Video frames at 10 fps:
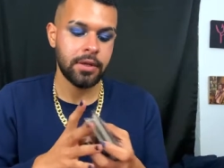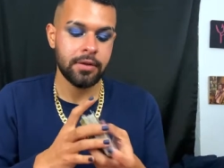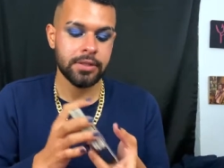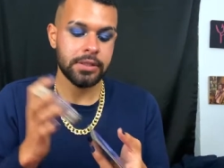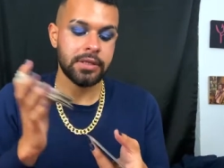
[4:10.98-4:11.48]

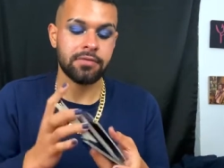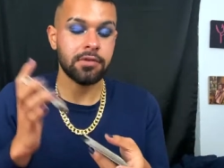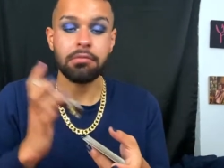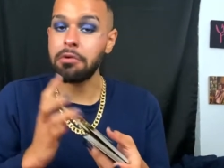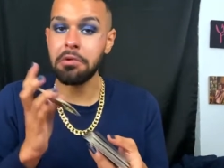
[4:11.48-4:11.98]
see if the
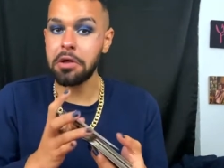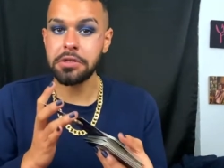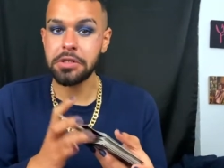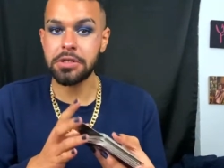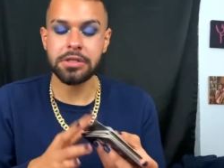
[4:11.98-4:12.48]
moon has
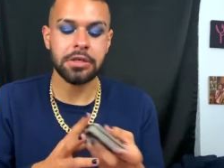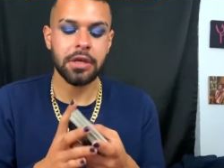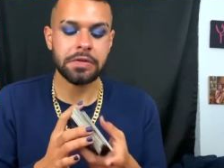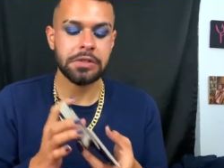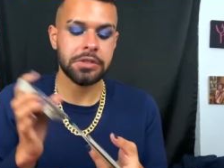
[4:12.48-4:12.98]
anything
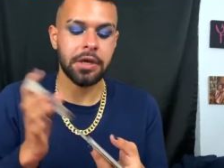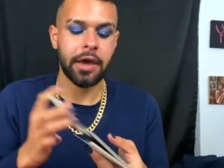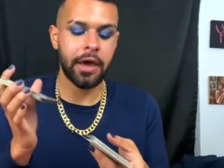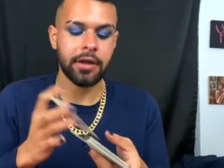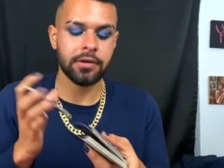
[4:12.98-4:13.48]
else to
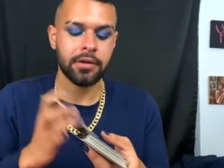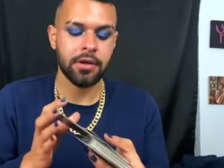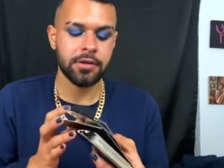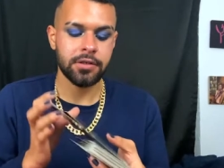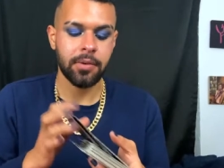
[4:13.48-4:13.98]
add
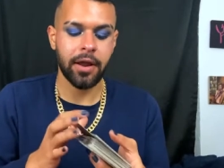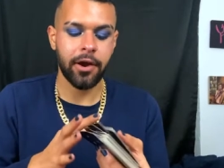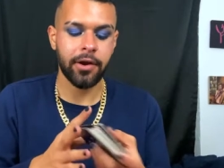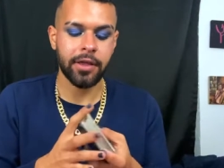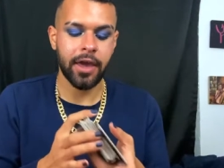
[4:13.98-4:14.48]
to what I
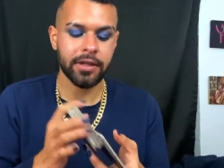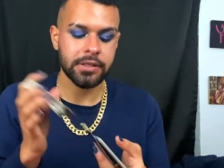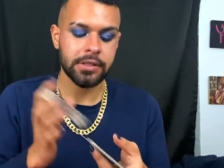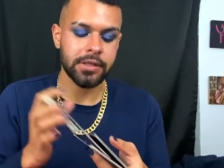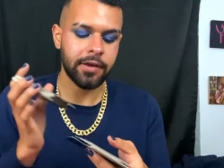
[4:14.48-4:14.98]
already had
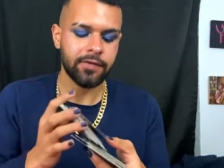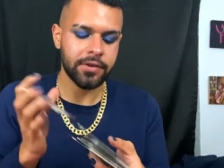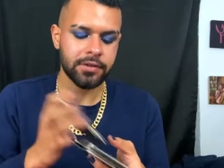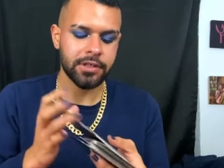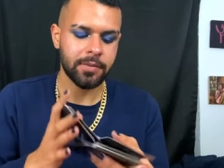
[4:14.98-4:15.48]
to say for
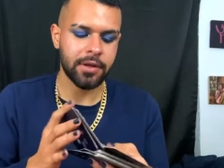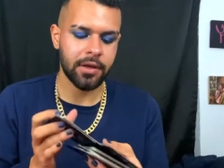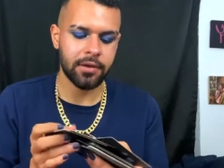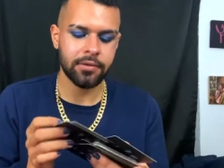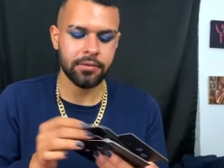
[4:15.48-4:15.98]
you,
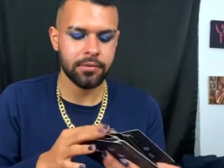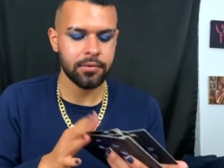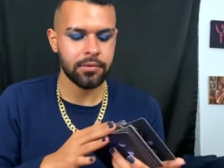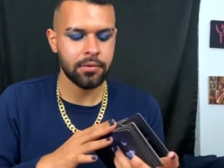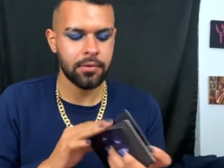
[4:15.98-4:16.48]
Gemini.
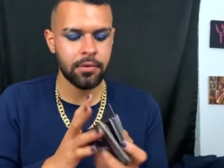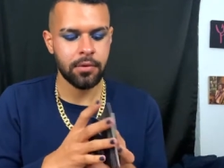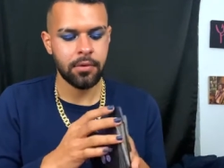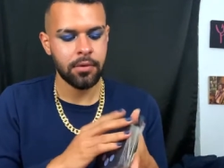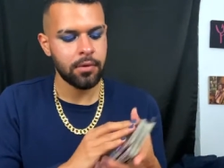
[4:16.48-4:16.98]

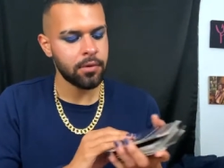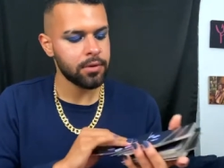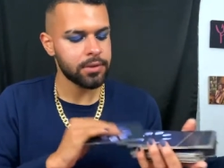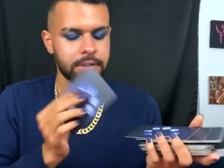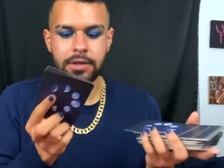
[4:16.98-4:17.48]

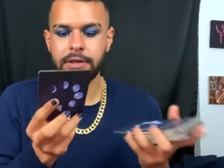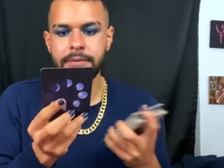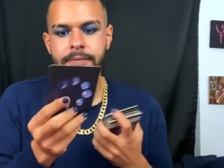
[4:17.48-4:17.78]
Let's see.